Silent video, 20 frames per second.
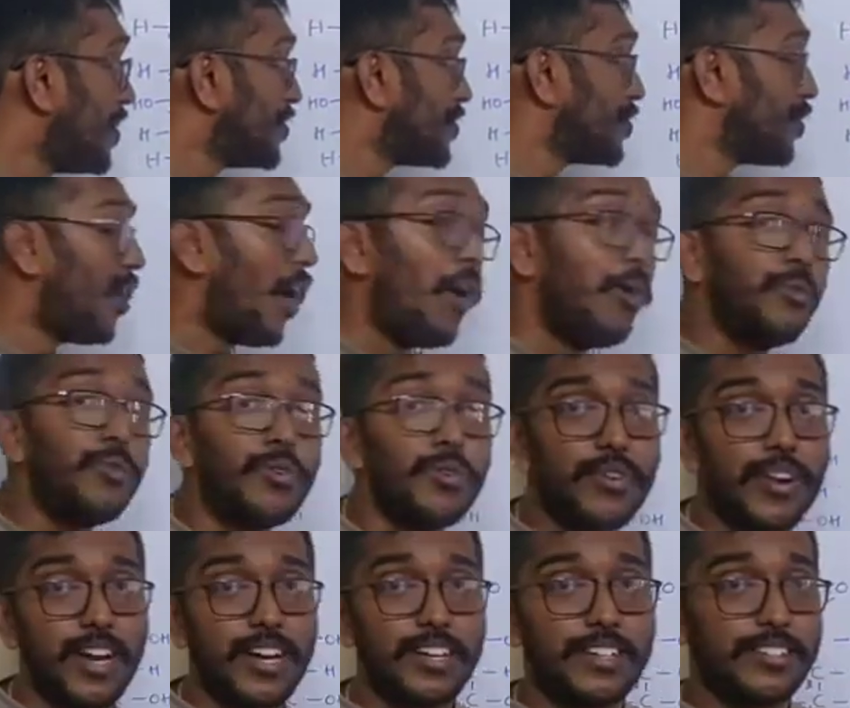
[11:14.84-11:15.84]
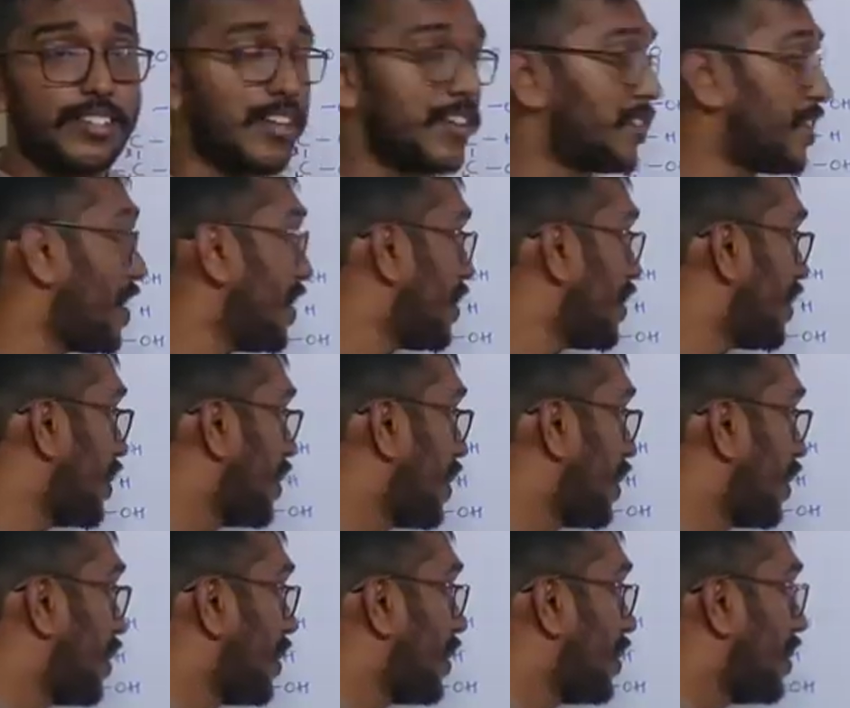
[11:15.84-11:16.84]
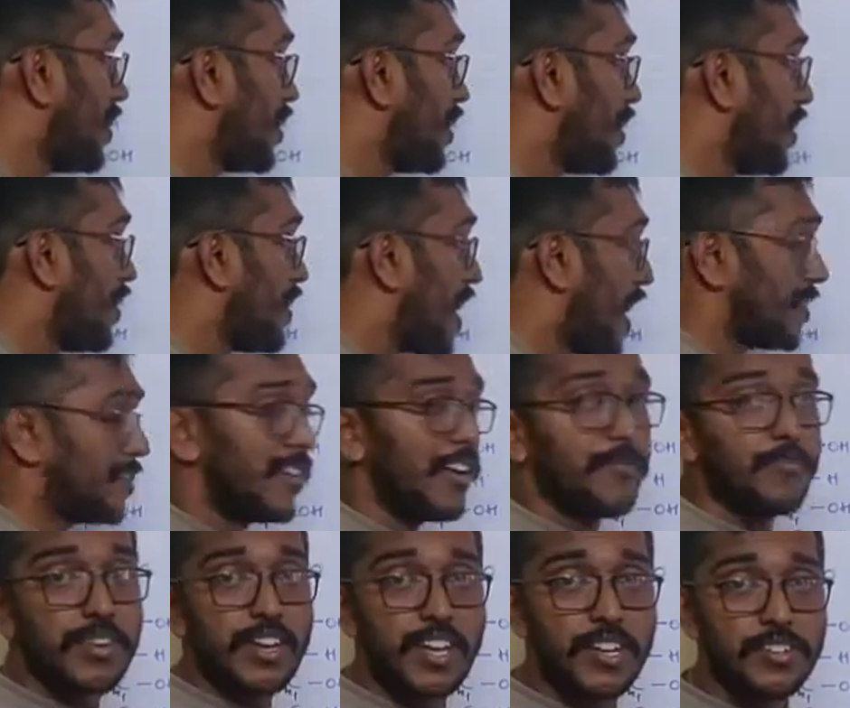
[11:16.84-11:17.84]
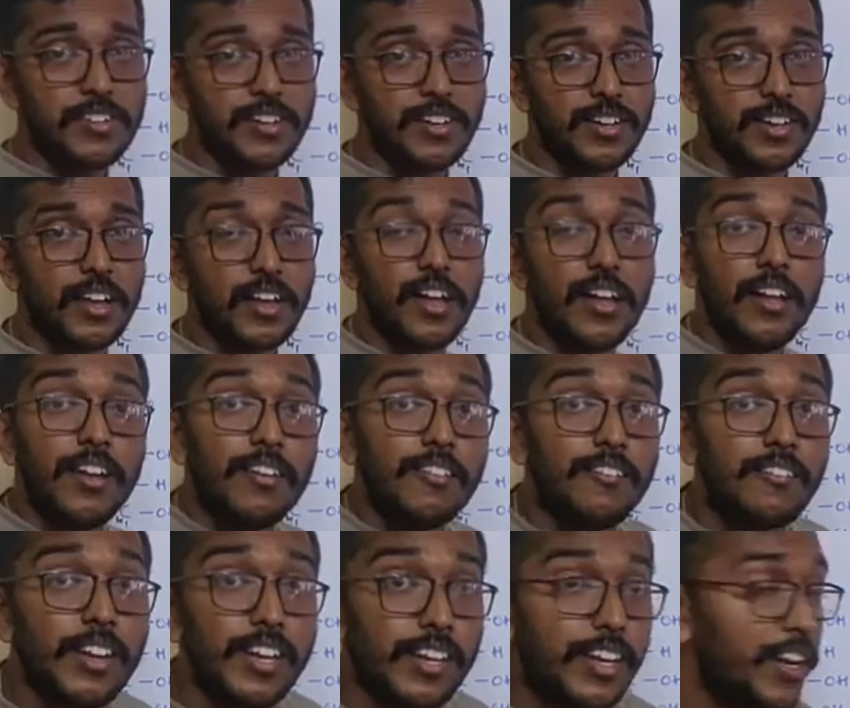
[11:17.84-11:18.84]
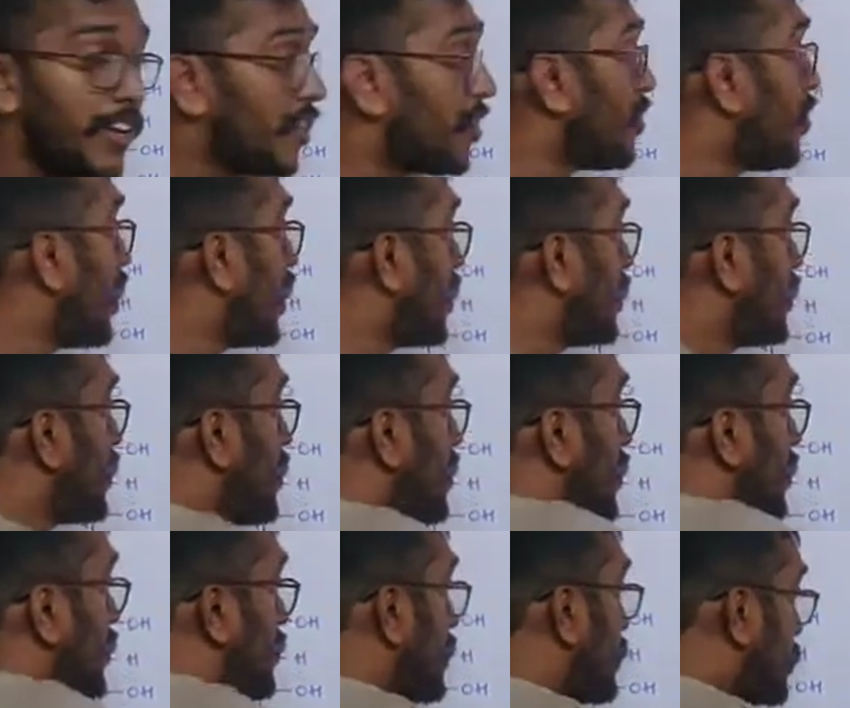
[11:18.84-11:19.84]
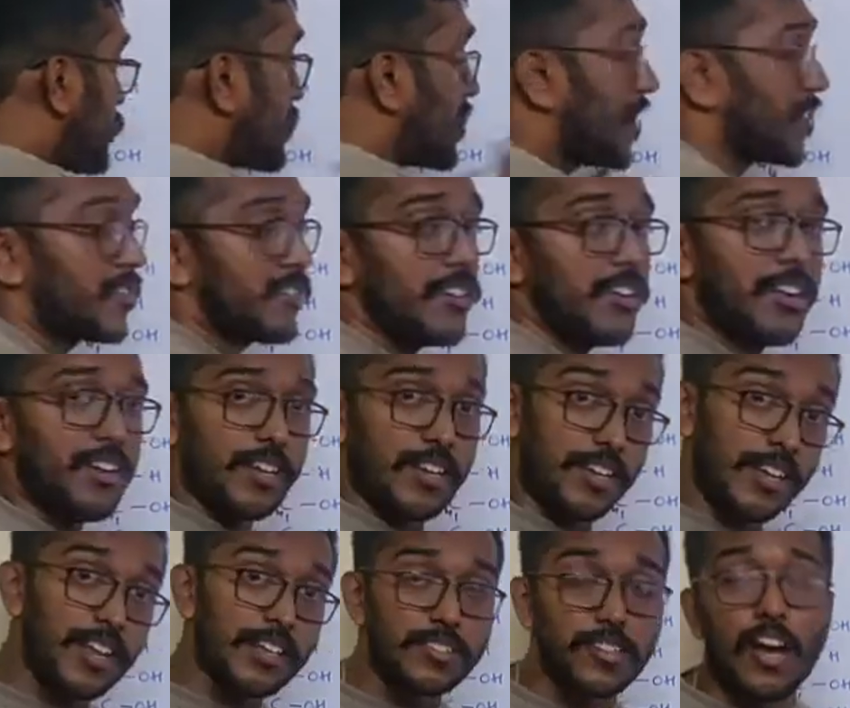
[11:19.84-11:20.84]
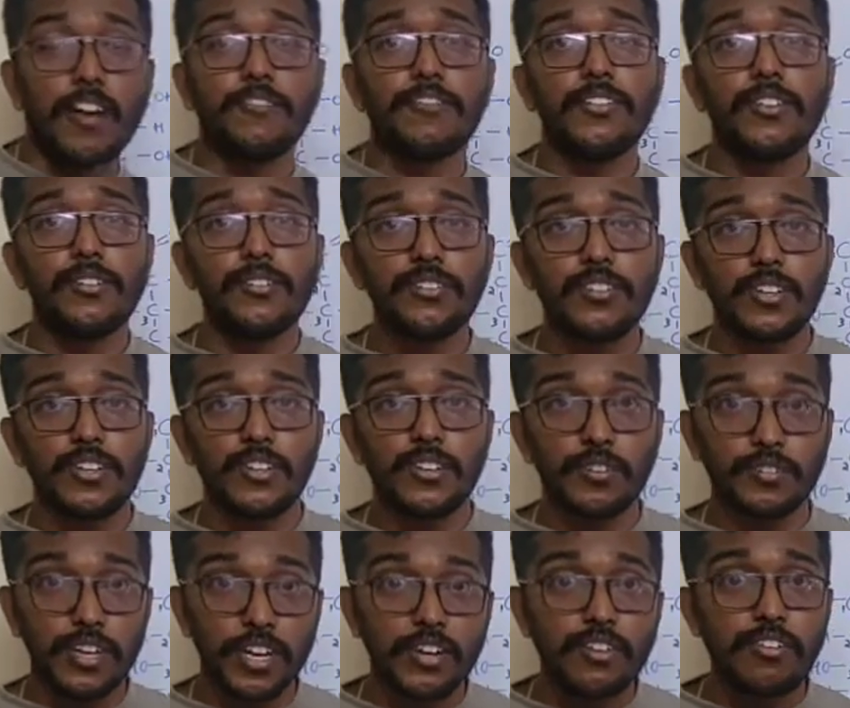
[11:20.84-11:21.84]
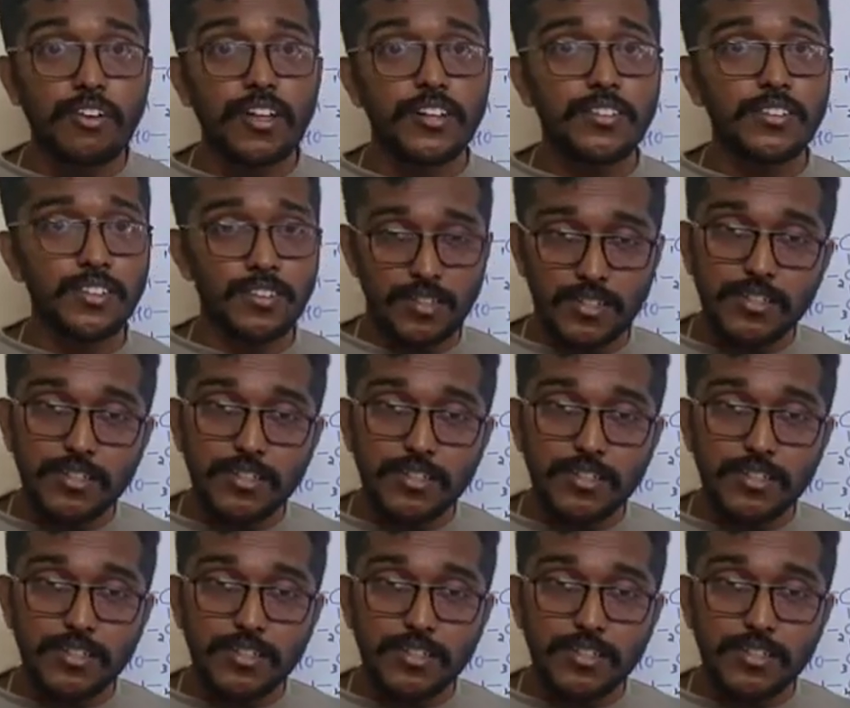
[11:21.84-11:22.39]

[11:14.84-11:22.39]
So how to write sir? Then uh, in the examination we need to learn this structure. Yes, of course you need to learn